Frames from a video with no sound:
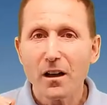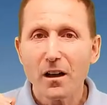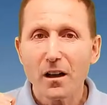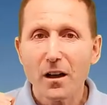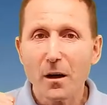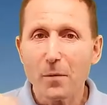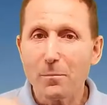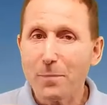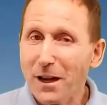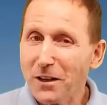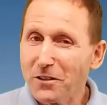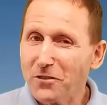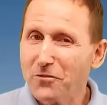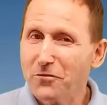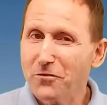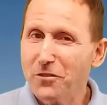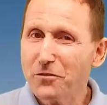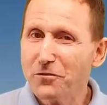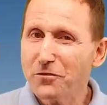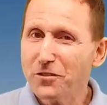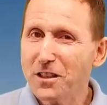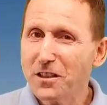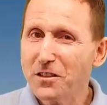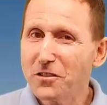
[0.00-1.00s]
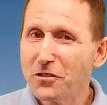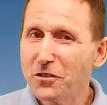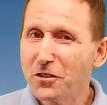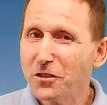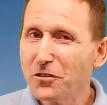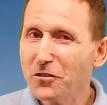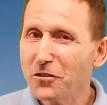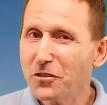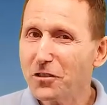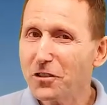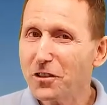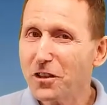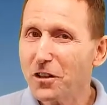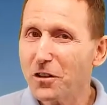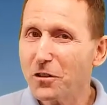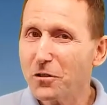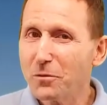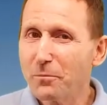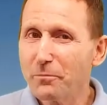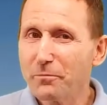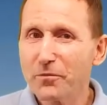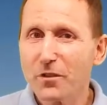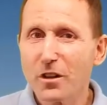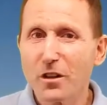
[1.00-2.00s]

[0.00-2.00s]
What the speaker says: About 15 years ago,